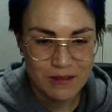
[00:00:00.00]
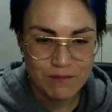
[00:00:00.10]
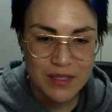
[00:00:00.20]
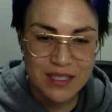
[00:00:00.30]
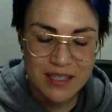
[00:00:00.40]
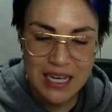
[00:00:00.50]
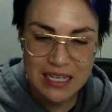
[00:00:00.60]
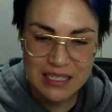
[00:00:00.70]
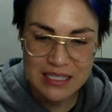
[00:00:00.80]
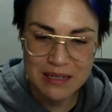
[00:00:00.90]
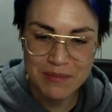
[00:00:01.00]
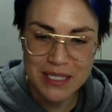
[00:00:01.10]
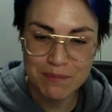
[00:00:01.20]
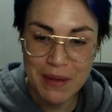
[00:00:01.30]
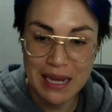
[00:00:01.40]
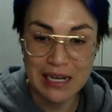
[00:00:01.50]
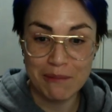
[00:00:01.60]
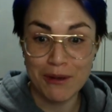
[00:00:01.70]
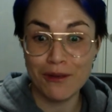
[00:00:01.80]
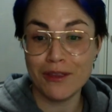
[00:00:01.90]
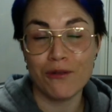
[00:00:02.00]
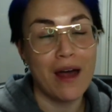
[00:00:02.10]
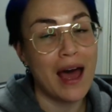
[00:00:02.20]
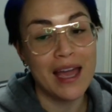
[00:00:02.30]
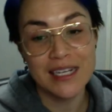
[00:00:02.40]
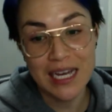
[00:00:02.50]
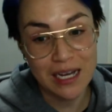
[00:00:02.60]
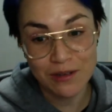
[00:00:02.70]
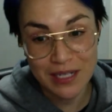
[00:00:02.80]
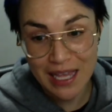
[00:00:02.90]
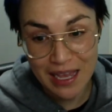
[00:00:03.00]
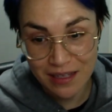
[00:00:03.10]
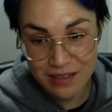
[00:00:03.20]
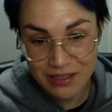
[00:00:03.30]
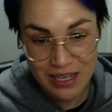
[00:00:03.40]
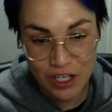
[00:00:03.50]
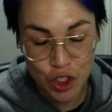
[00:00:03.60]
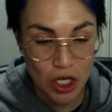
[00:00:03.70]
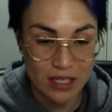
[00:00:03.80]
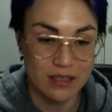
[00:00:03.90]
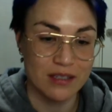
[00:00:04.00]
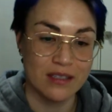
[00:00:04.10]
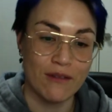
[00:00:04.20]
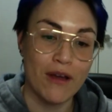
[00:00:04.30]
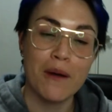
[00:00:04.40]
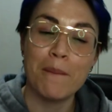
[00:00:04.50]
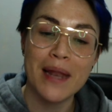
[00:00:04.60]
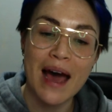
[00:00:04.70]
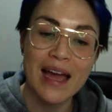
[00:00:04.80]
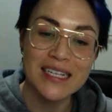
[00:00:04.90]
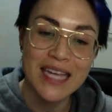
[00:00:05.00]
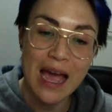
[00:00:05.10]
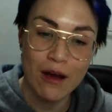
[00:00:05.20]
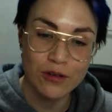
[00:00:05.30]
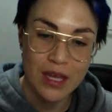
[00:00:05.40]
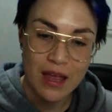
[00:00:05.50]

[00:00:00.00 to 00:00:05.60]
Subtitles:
Mrs. Hurst and Miss Bingley both cried out against the injustice of her implied doubt,